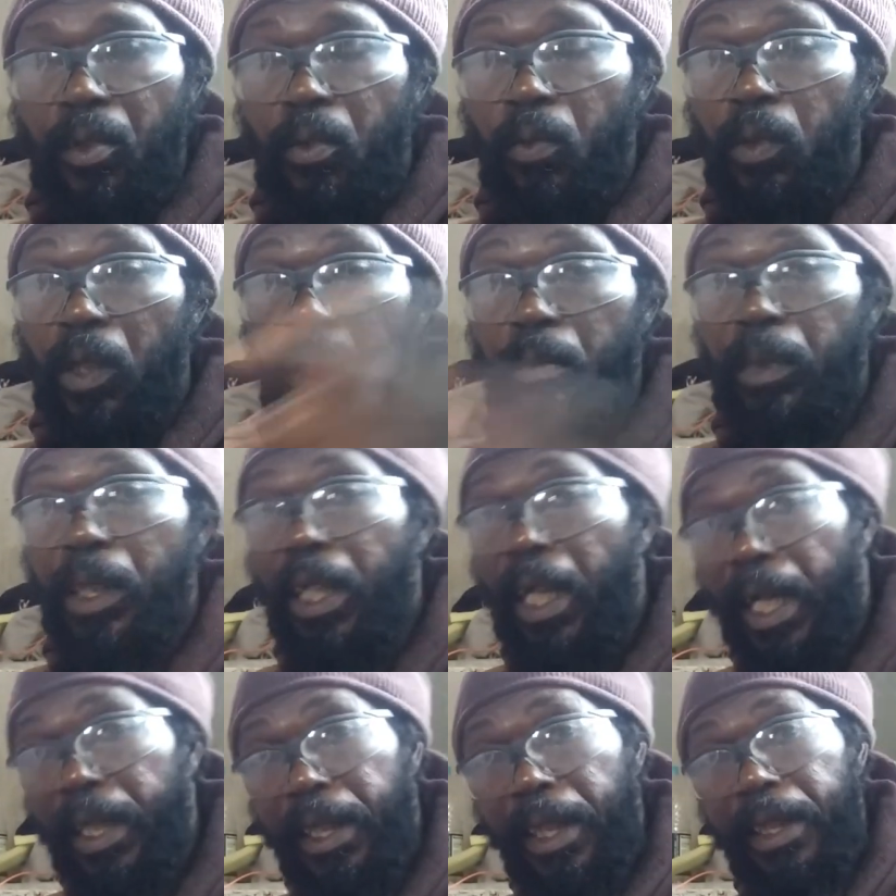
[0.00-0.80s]
Well, we
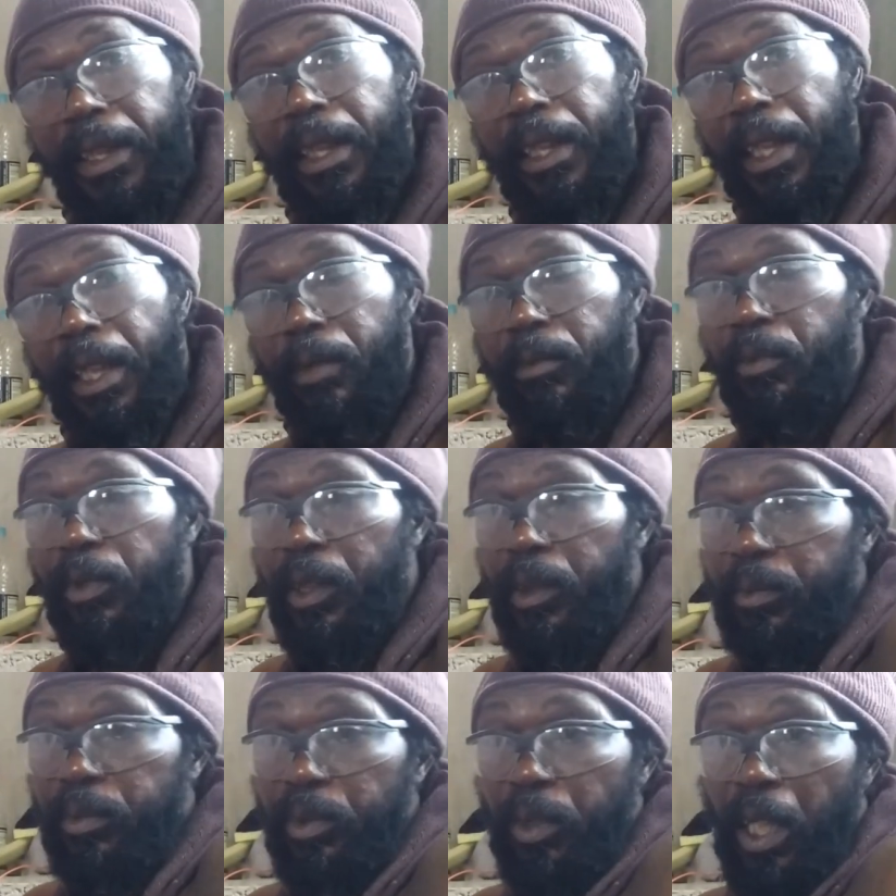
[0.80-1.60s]
kind of ended up
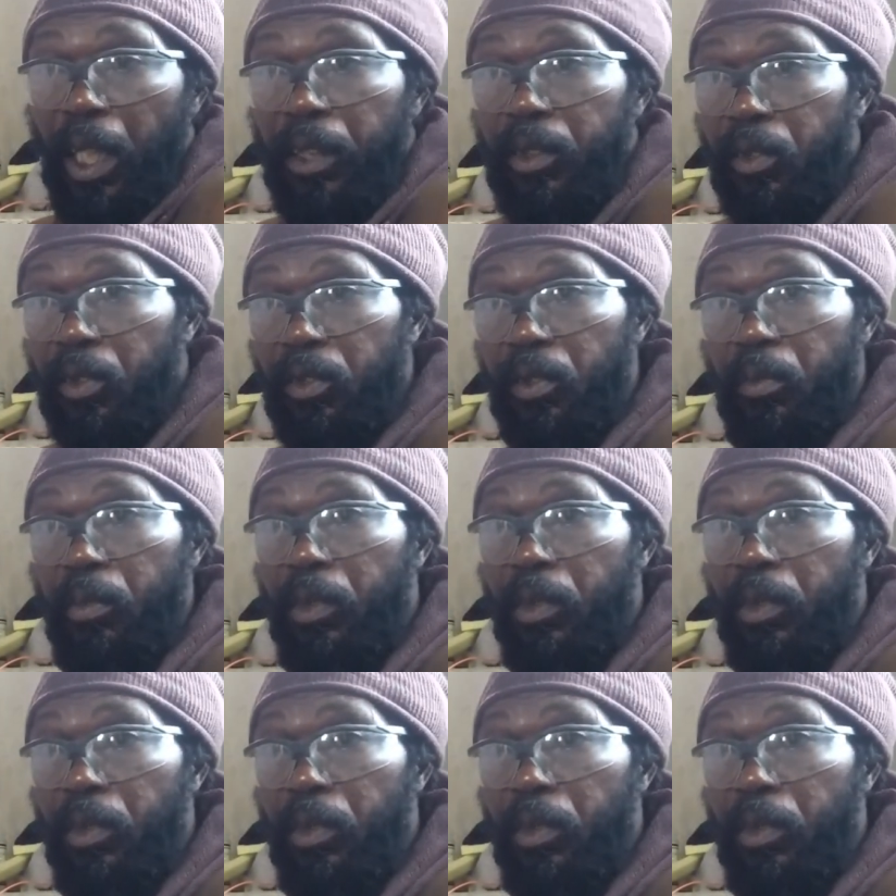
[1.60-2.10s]
being grind on